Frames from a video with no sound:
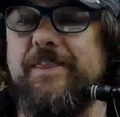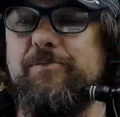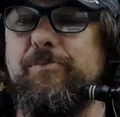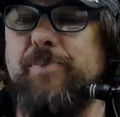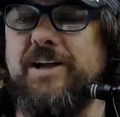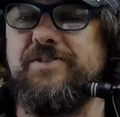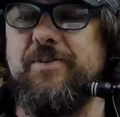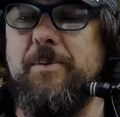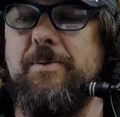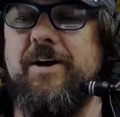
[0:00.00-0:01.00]
Bud's
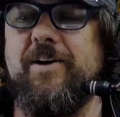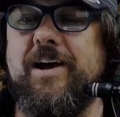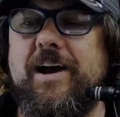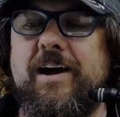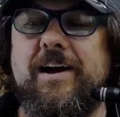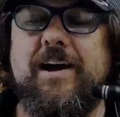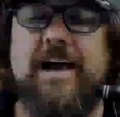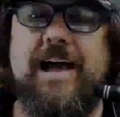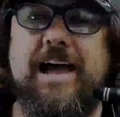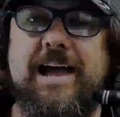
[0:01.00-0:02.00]
from America,
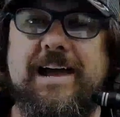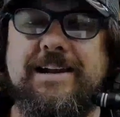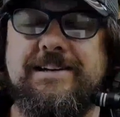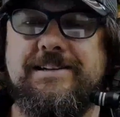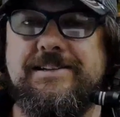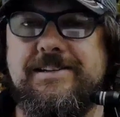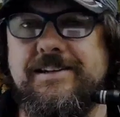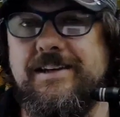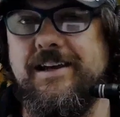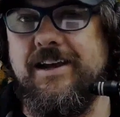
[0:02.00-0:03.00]
and
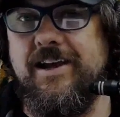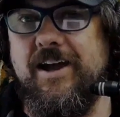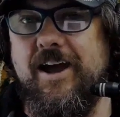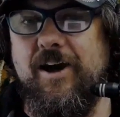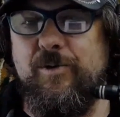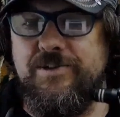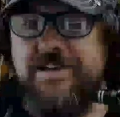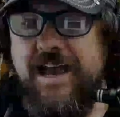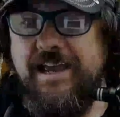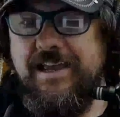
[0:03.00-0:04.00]
I was
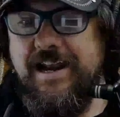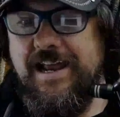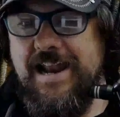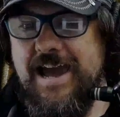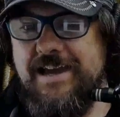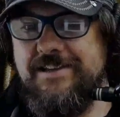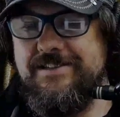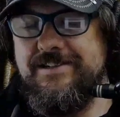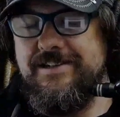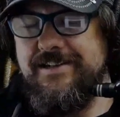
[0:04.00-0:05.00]
saying, G'day,
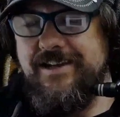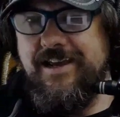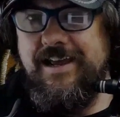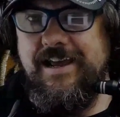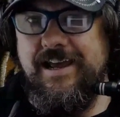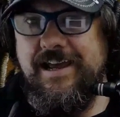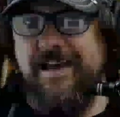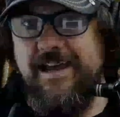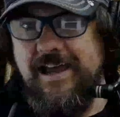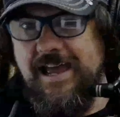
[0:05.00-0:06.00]
Knackers.
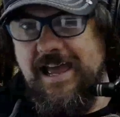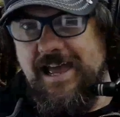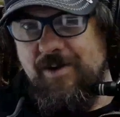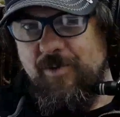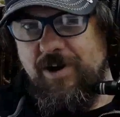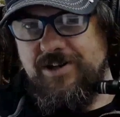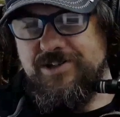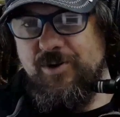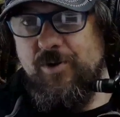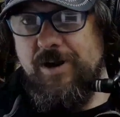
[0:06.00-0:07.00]
Uh, when I
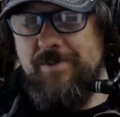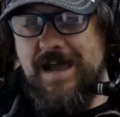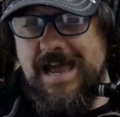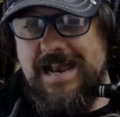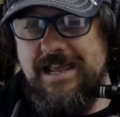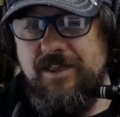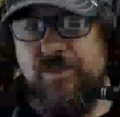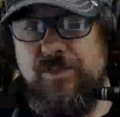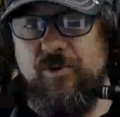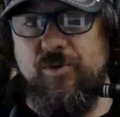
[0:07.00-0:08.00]
saw him, and he
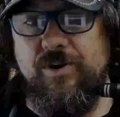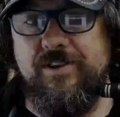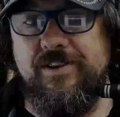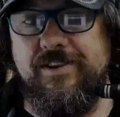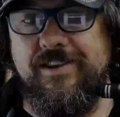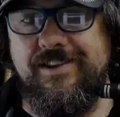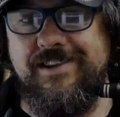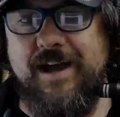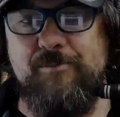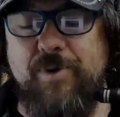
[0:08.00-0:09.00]
thought that.
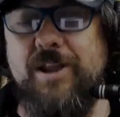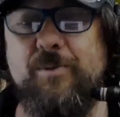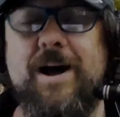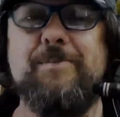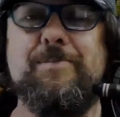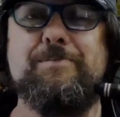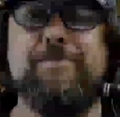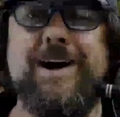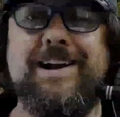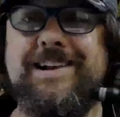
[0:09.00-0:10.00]
Uh, by the way,
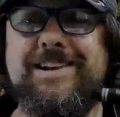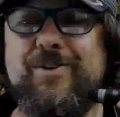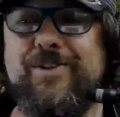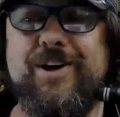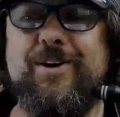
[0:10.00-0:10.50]
Bud, you're the only